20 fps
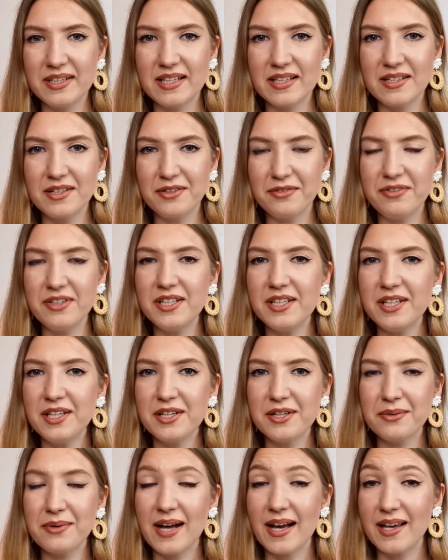another
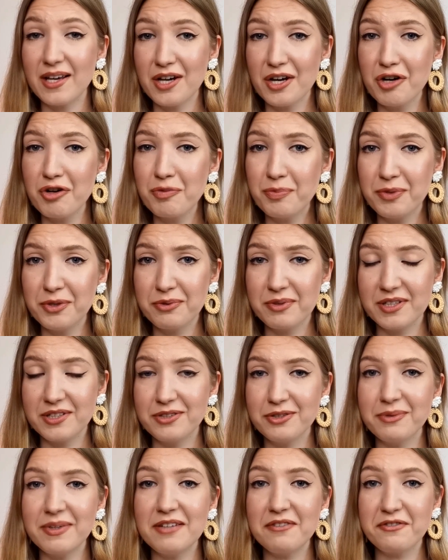video. I hope you are
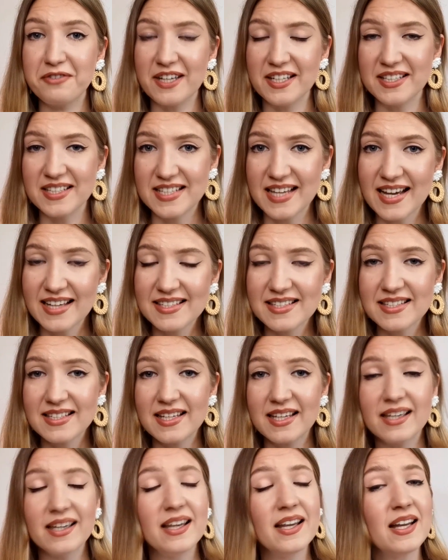doing
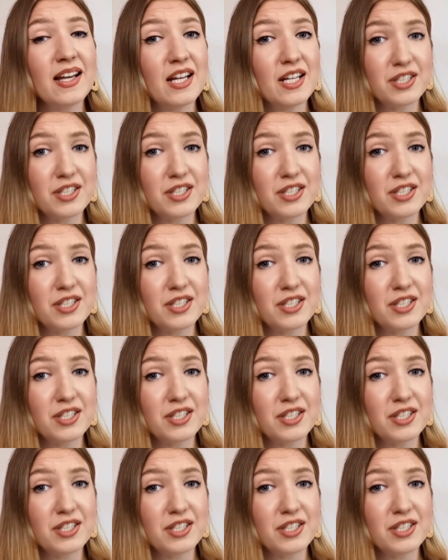fantastic.